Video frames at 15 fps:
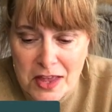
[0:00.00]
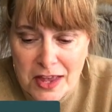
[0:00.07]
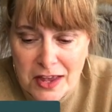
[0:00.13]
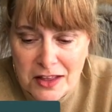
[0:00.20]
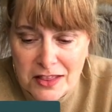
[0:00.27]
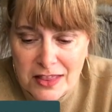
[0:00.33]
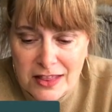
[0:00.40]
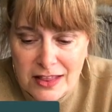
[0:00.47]

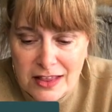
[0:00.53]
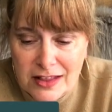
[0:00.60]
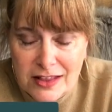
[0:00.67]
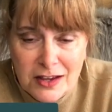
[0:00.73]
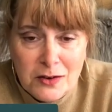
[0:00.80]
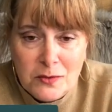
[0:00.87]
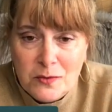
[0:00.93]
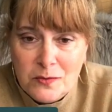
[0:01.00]
uh, that
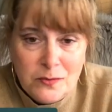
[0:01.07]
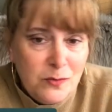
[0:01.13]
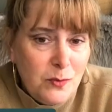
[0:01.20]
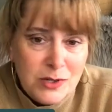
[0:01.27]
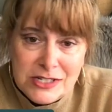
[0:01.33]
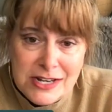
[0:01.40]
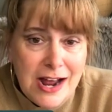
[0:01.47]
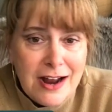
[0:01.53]
they
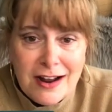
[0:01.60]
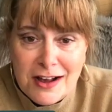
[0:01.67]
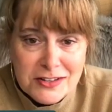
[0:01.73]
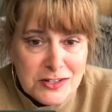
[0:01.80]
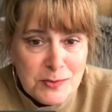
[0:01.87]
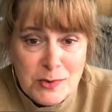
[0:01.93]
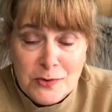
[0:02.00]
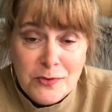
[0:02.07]
was not
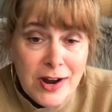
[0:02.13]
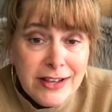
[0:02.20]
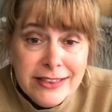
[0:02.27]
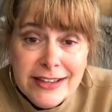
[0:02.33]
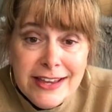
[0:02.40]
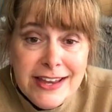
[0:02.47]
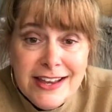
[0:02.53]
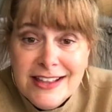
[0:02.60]
customer
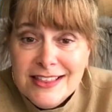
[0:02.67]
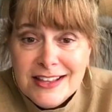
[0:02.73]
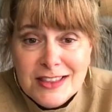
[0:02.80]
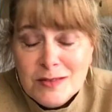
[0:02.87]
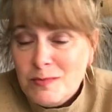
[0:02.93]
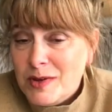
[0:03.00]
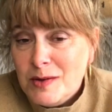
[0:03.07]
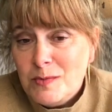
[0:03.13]
friendly,
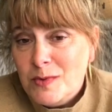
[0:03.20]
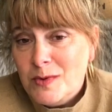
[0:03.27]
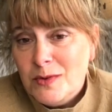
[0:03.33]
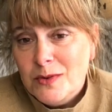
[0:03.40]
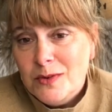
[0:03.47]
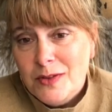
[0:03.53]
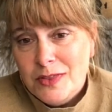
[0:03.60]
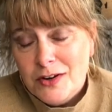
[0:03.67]
that the
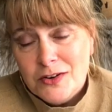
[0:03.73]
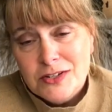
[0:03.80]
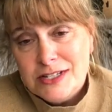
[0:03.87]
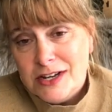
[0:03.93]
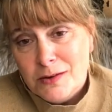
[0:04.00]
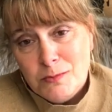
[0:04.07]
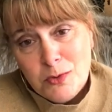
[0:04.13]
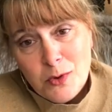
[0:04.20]
people,
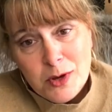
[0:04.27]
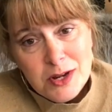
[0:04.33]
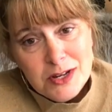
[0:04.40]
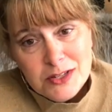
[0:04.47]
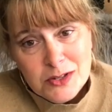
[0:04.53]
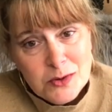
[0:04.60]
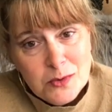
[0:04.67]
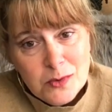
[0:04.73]
there's
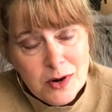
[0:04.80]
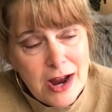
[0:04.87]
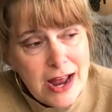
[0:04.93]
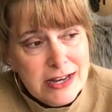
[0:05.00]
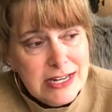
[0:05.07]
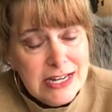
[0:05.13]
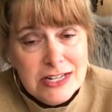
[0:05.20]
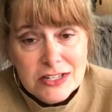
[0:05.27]
employees who were
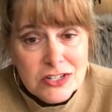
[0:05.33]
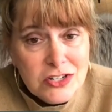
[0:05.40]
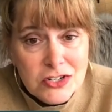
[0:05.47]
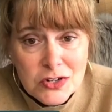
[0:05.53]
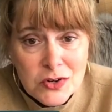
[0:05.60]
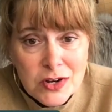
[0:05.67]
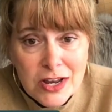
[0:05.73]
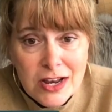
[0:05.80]
had to
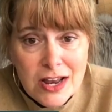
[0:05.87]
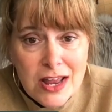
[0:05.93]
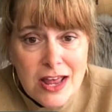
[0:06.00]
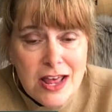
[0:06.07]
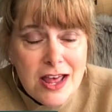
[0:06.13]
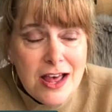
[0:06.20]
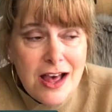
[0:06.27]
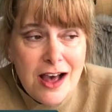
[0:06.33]
institute it,
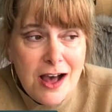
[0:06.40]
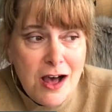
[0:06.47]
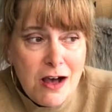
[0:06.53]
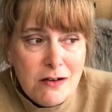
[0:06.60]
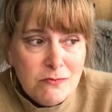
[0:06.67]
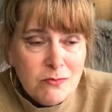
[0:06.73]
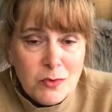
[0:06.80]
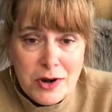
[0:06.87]

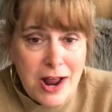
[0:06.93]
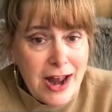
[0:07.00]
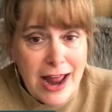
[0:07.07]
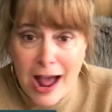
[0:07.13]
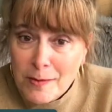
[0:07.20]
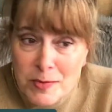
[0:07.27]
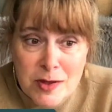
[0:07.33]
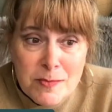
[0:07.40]
um, were not
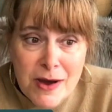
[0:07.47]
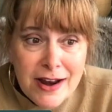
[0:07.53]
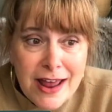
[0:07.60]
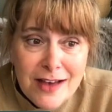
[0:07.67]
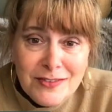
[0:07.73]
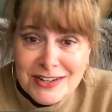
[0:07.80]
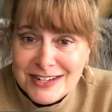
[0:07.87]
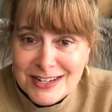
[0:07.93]
happy about
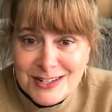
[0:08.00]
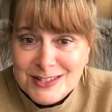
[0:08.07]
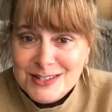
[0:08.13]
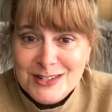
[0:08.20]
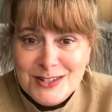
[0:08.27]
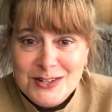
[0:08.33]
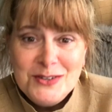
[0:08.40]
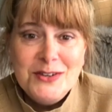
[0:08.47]
having to
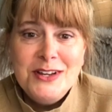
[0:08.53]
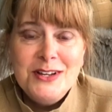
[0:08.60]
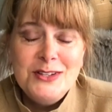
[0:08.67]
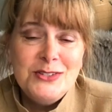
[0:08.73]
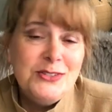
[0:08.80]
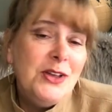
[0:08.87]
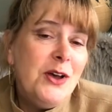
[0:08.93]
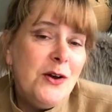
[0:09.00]
institute
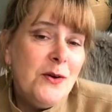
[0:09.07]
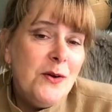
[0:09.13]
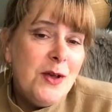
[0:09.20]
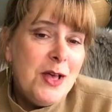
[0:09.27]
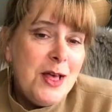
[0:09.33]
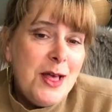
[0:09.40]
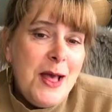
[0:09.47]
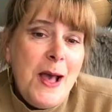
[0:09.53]
it. So
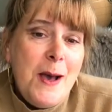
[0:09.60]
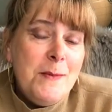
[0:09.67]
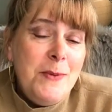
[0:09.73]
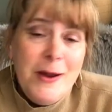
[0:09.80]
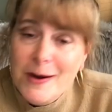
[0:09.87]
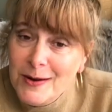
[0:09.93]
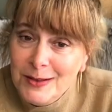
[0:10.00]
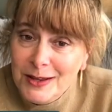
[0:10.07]

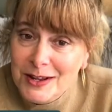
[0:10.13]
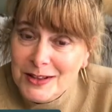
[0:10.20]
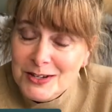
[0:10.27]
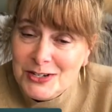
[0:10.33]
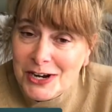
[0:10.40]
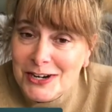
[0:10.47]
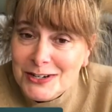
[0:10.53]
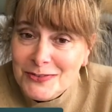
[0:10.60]
apparently,
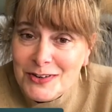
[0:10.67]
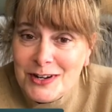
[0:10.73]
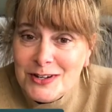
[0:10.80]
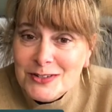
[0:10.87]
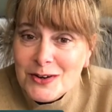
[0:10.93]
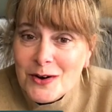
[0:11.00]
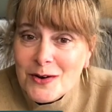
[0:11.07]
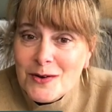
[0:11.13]
the change
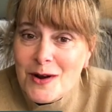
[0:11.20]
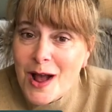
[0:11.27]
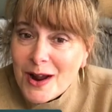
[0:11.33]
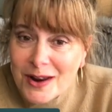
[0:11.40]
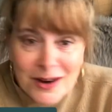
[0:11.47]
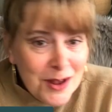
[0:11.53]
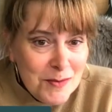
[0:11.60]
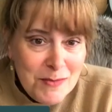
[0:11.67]
fees are
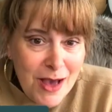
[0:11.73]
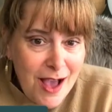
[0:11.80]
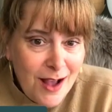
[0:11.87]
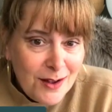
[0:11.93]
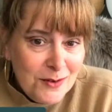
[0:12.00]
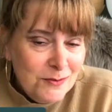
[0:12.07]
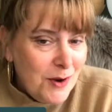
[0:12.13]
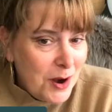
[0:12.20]
not going to come
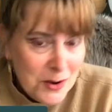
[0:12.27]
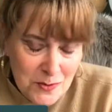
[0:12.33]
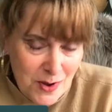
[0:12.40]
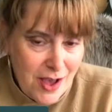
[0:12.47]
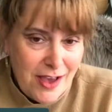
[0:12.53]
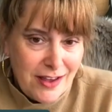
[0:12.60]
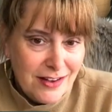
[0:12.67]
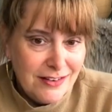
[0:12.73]
back right
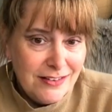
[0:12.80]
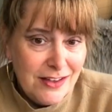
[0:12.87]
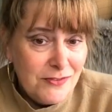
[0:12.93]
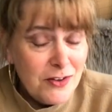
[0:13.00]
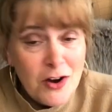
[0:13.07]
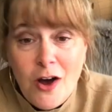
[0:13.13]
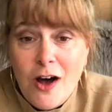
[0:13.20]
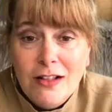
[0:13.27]
away,
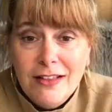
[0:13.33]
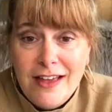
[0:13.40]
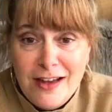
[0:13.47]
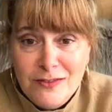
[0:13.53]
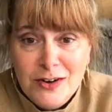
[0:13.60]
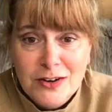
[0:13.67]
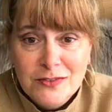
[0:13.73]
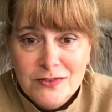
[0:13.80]
if at all,
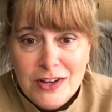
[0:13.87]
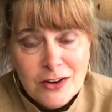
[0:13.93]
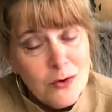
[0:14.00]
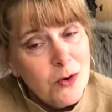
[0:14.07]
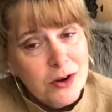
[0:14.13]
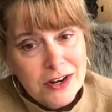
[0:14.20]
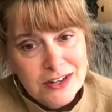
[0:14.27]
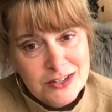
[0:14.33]
ever,
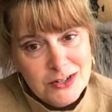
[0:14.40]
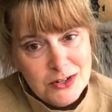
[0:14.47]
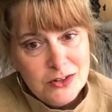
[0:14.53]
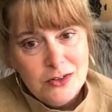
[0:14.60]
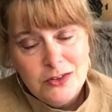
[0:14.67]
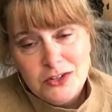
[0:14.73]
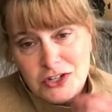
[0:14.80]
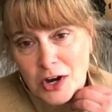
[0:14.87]
according
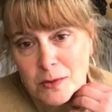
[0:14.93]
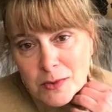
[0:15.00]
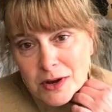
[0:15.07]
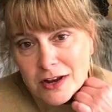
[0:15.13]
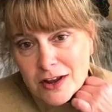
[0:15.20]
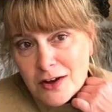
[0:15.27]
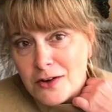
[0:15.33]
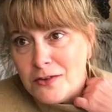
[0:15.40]
to the
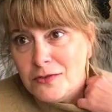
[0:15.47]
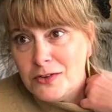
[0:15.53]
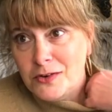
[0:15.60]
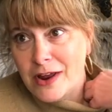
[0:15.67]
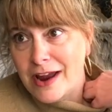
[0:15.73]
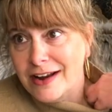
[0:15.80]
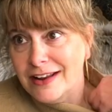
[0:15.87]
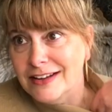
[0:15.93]
chairman of
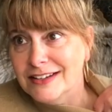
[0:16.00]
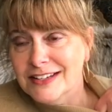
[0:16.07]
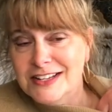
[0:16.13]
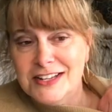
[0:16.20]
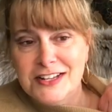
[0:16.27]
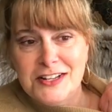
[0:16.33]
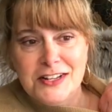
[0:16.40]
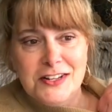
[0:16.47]
United.
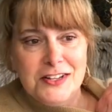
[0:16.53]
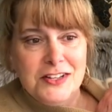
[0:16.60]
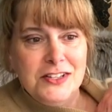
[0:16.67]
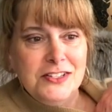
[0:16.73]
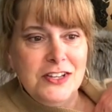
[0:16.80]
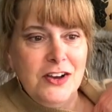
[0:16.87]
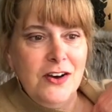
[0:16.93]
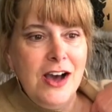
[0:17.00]

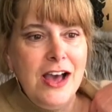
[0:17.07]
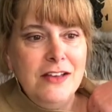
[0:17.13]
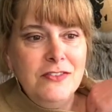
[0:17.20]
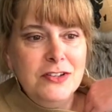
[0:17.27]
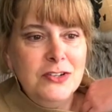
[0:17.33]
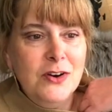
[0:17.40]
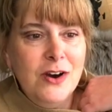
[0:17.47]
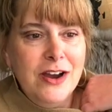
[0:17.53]
So hi,
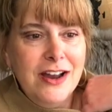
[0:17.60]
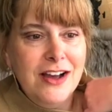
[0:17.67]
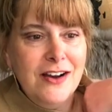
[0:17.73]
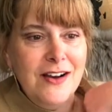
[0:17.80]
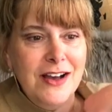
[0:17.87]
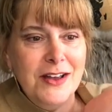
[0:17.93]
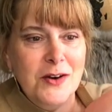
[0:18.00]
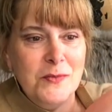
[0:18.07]
Victoria.
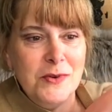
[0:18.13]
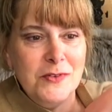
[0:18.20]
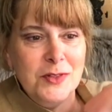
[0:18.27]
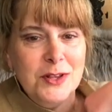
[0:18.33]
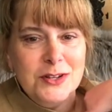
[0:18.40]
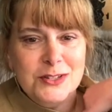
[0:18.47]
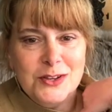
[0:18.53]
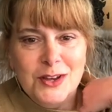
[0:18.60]
I hope
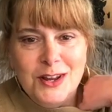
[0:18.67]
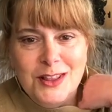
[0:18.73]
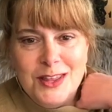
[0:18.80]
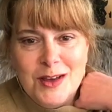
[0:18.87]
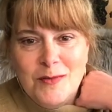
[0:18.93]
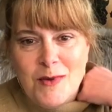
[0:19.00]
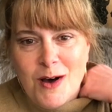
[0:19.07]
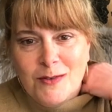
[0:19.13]
everything's good in
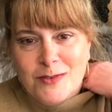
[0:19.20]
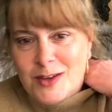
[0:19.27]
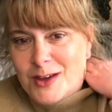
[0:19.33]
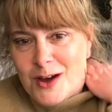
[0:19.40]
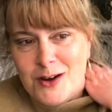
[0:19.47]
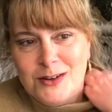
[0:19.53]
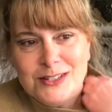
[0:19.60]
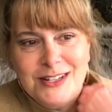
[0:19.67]
the Amalfi
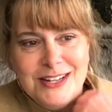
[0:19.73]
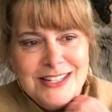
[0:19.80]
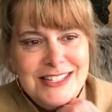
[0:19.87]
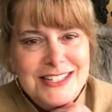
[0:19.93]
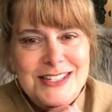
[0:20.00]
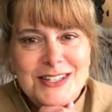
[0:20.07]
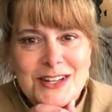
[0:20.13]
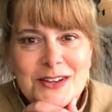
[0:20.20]
Coast. Nice
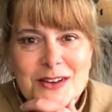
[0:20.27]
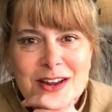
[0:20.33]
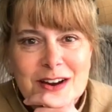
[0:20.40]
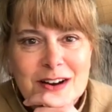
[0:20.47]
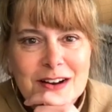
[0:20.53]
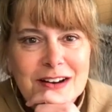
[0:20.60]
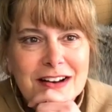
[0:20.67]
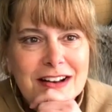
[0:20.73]
to see you
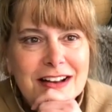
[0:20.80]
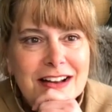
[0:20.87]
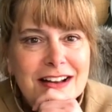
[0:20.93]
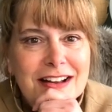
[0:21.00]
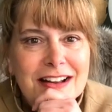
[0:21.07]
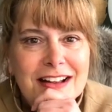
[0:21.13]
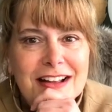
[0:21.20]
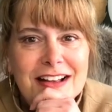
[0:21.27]
here.
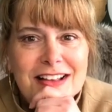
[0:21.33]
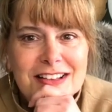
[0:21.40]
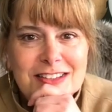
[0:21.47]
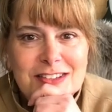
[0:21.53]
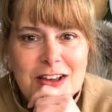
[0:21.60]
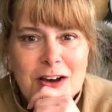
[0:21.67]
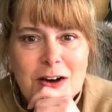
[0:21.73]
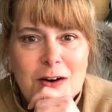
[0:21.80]

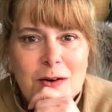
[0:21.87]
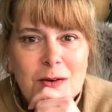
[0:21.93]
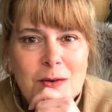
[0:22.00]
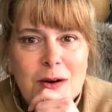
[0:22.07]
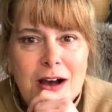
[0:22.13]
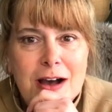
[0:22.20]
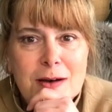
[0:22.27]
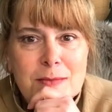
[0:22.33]

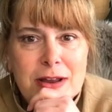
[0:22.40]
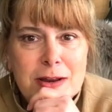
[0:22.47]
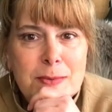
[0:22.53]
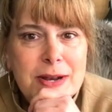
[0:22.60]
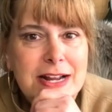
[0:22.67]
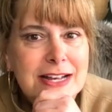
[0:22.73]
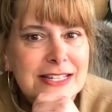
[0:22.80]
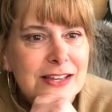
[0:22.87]
So um,
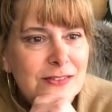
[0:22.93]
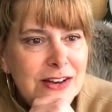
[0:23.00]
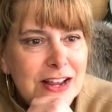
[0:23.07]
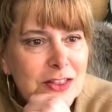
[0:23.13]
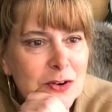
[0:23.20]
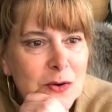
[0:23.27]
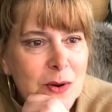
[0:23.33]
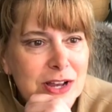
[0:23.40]
anybody else have
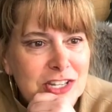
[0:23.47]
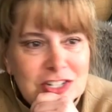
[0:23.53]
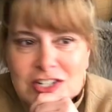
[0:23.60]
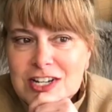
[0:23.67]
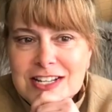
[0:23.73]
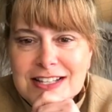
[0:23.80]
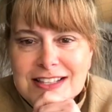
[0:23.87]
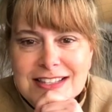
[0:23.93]
any other
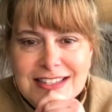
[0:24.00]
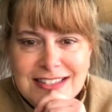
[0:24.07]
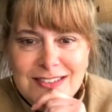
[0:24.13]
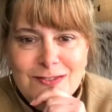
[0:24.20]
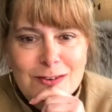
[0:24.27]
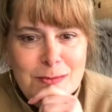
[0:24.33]
questions